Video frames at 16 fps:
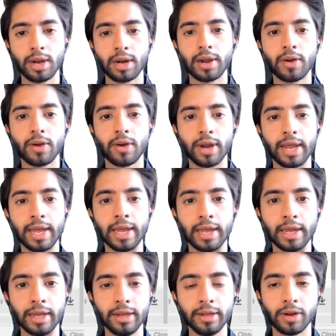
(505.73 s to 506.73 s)
click on
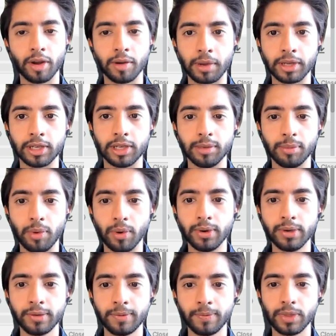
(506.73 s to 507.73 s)
A on my
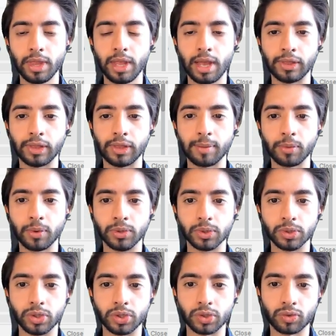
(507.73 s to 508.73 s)
keyboard, and then I'm going
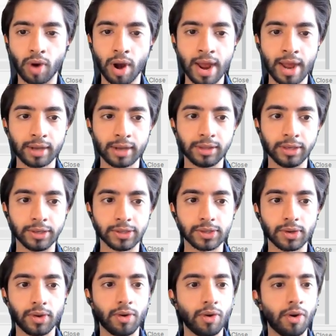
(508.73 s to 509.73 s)
to drag
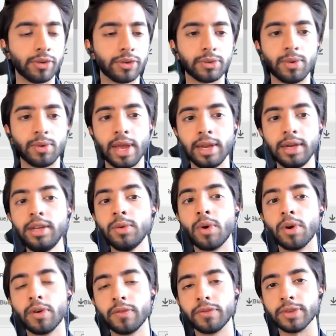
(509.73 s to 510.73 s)
this onto any
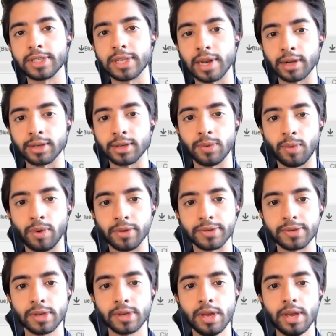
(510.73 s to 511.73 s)
one of the selected
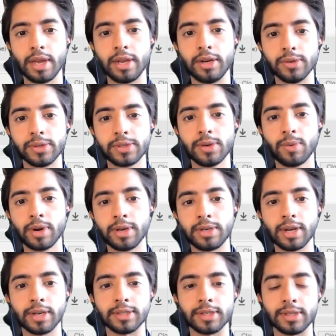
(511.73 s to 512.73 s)
ones. And you'll see what
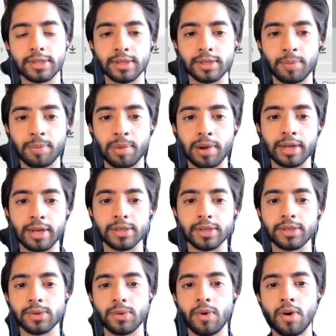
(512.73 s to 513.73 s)
it does is it applies
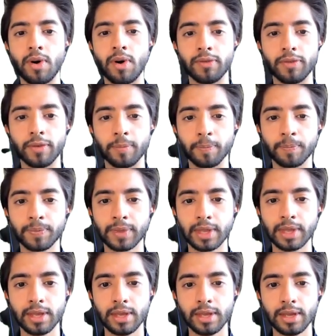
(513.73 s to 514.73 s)
it to all of them.
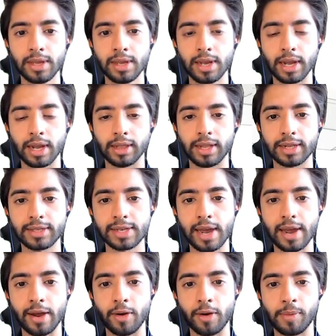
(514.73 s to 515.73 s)
And that's
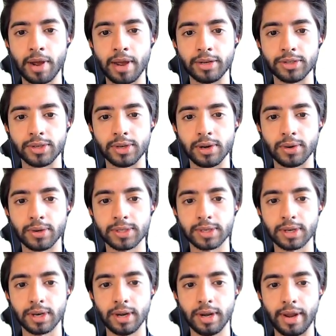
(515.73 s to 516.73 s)
how my engine
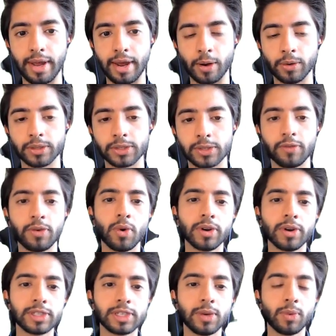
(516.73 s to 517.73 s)
looks now. So if you
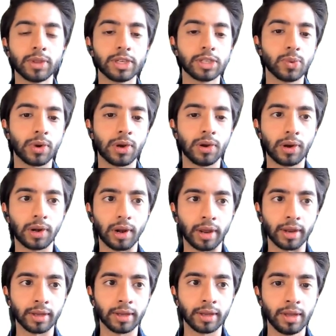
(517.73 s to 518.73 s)
want to see what this would look
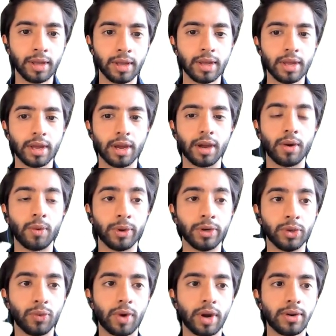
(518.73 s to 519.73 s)
like
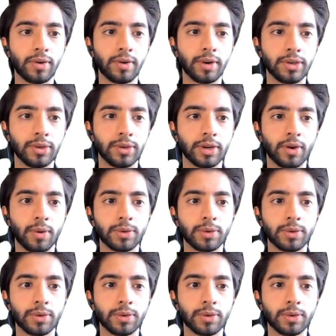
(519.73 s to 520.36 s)
when you render it, you can